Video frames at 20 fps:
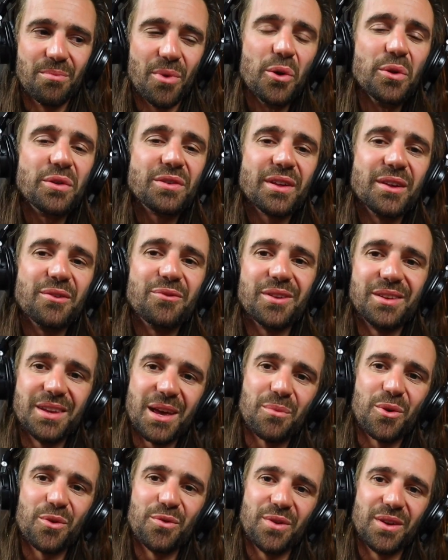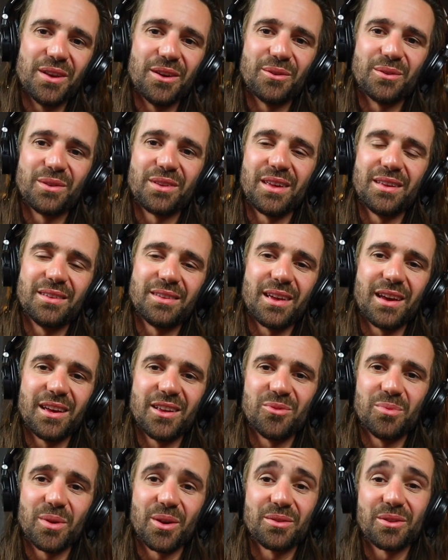mostly for demo videos these
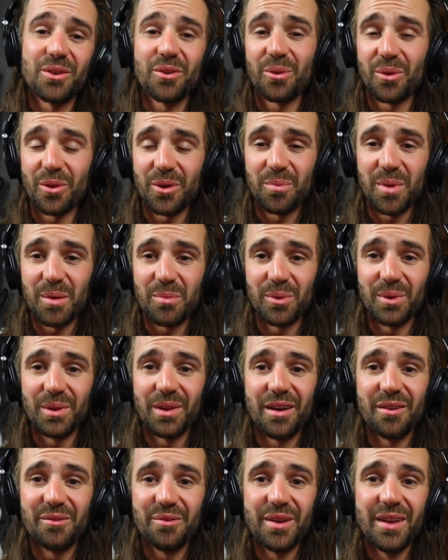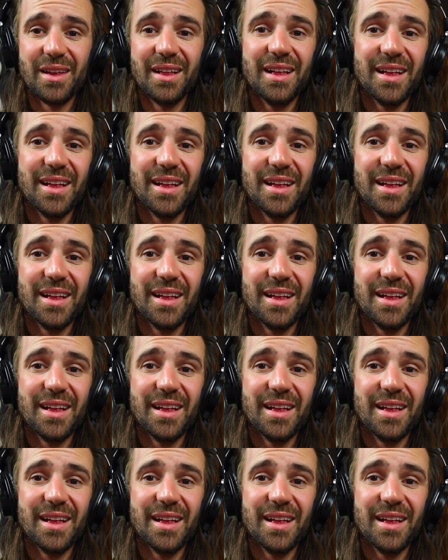days, because I know a lot of people love